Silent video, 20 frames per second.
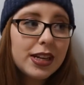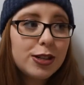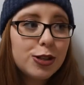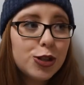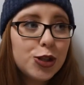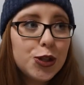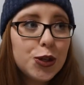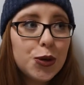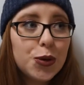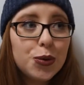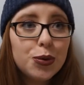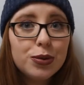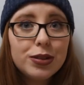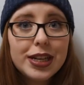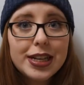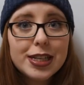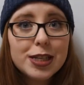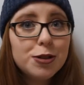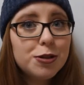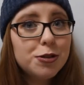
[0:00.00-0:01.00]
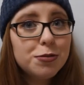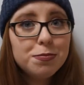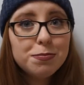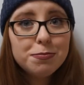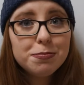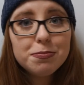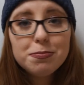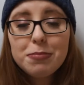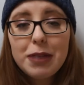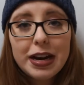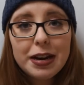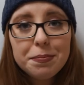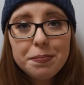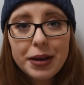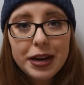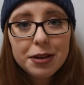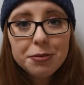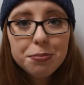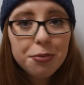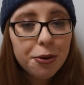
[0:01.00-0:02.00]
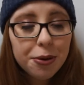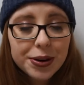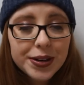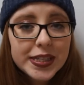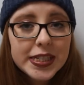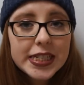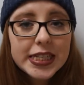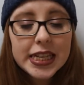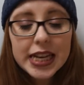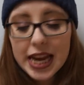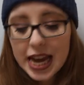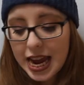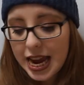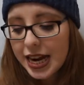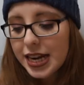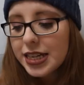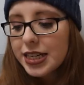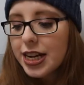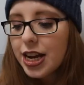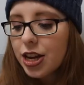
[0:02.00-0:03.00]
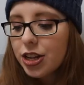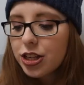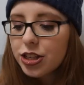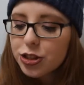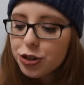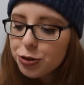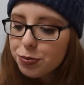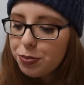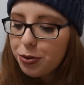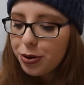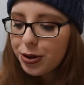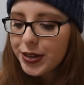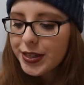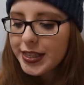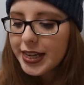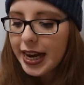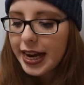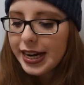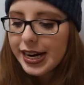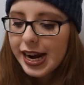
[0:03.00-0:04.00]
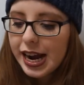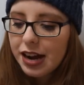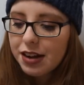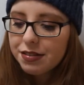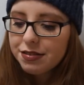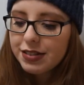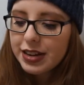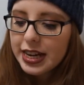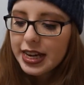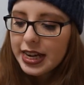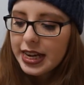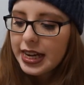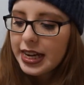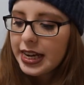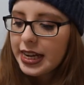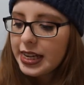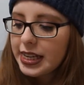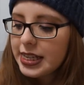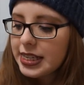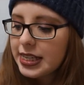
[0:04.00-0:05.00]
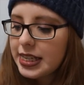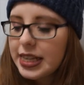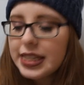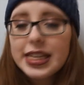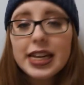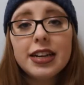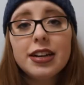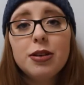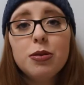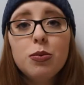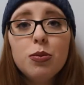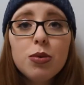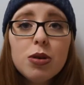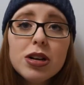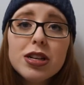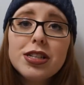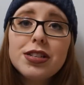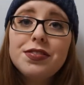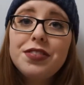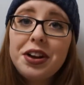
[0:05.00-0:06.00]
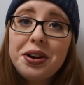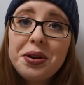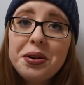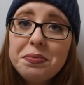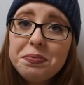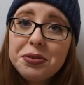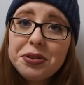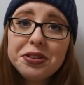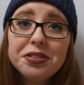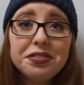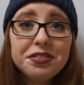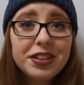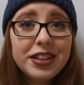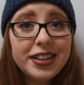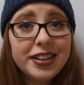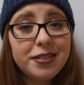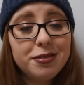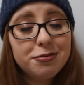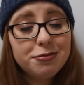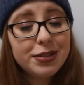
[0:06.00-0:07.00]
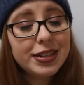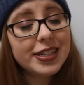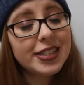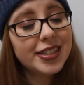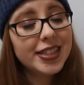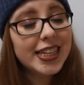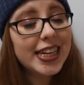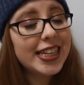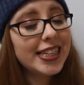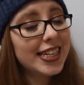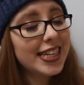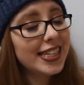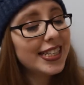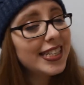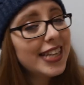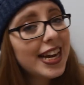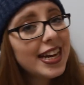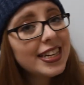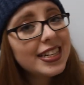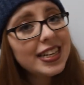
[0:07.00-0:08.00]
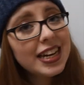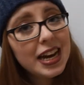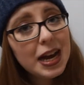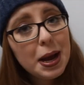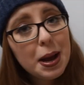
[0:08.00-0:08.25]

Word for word: So that's my main point. And another point I have is that it was very beautifully written, as I said,